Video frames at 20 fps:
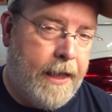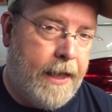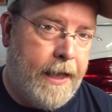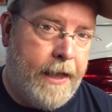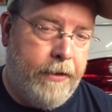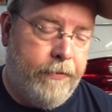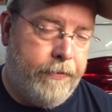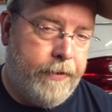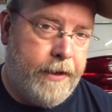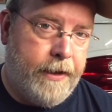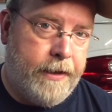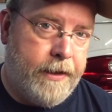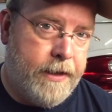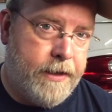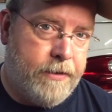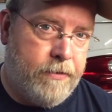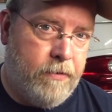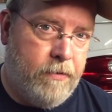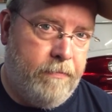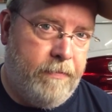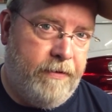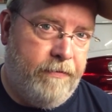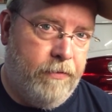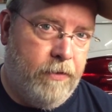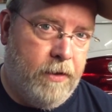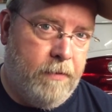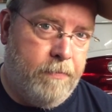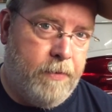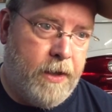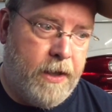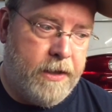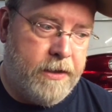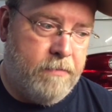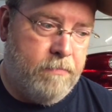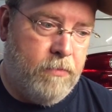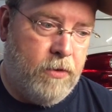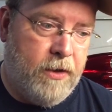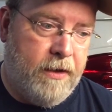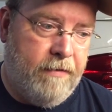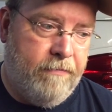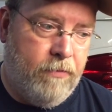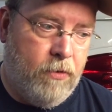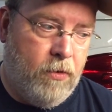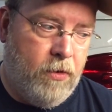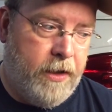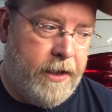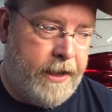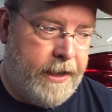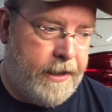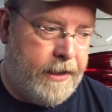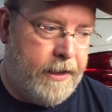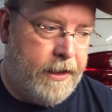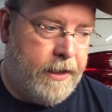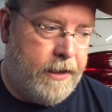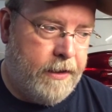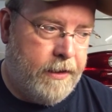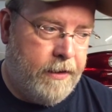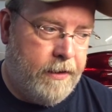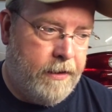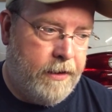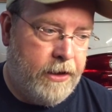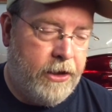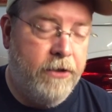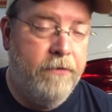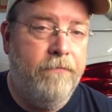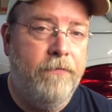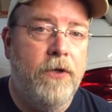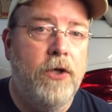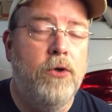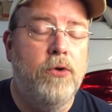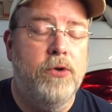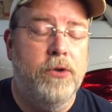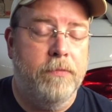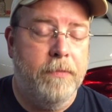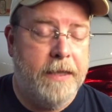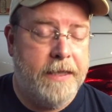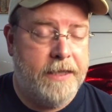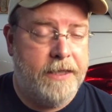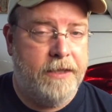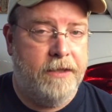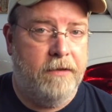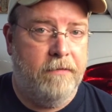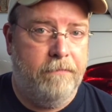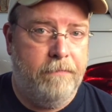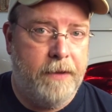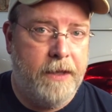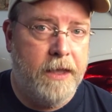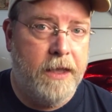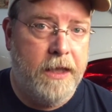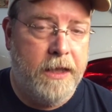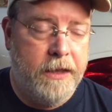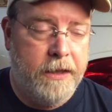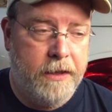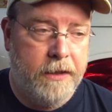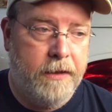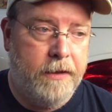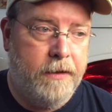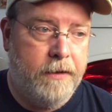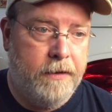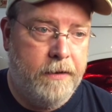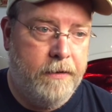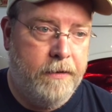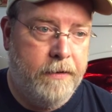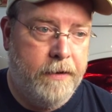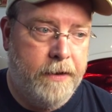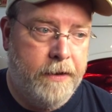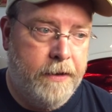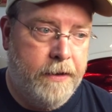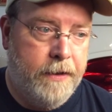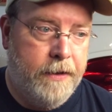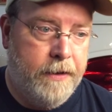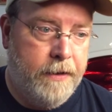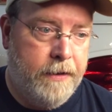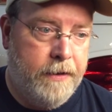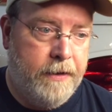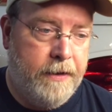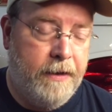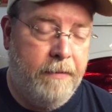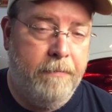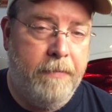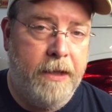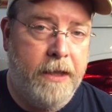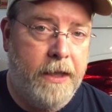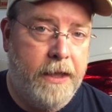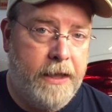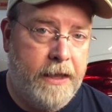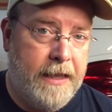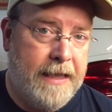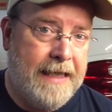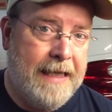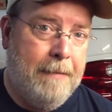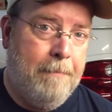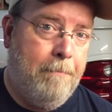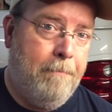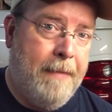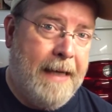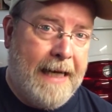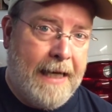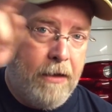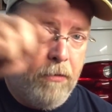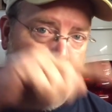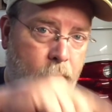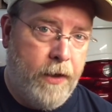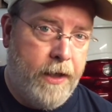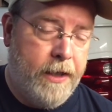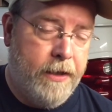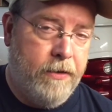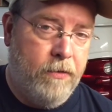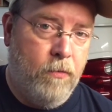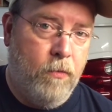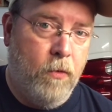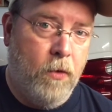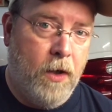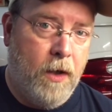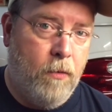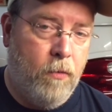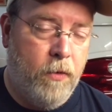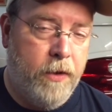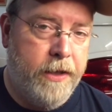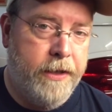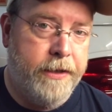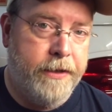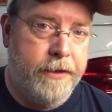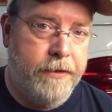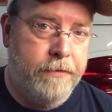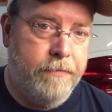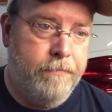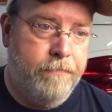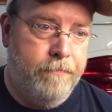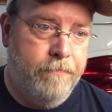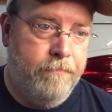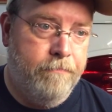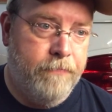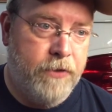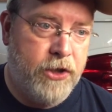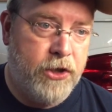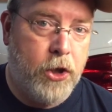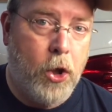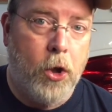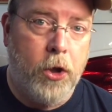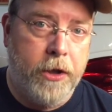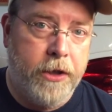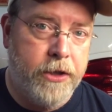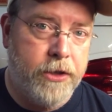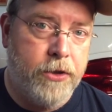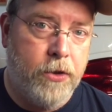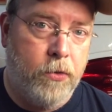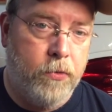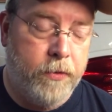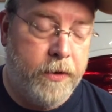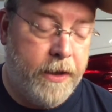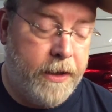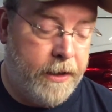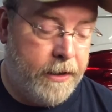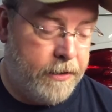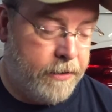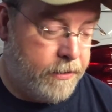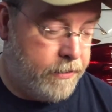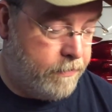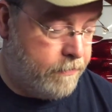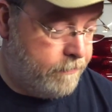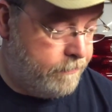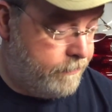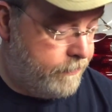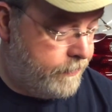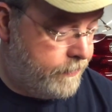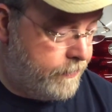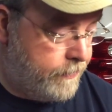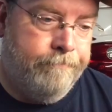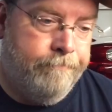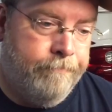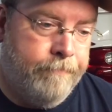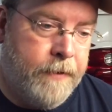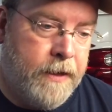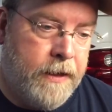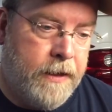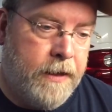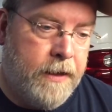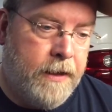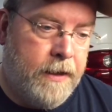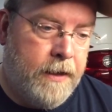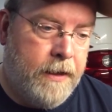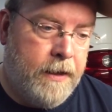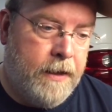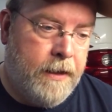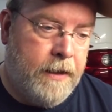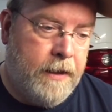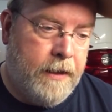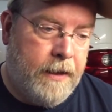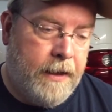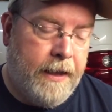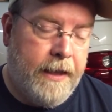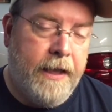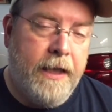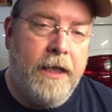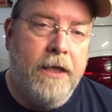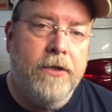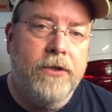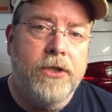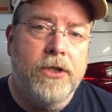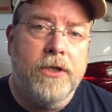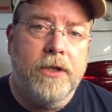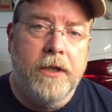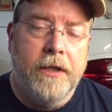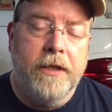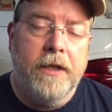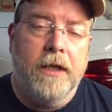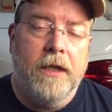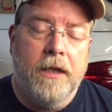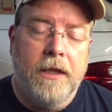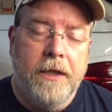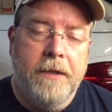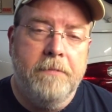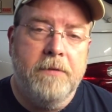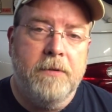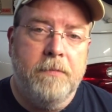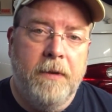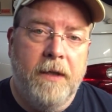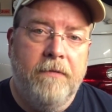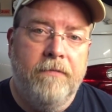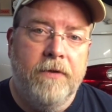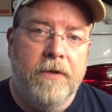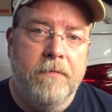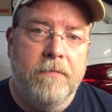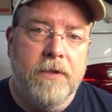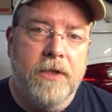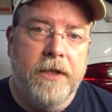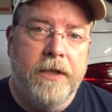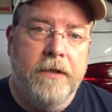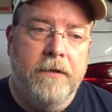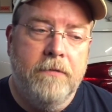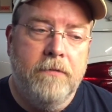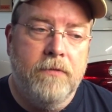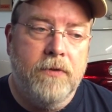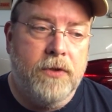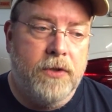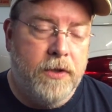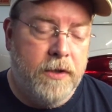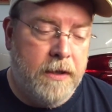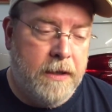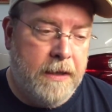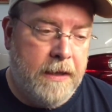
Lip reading: I don't think that's going to be very possible. I've already confused myself beyond the ability to get back around to where I wanted to start this whole thing. So I think I'll just let the clips speak for themselves.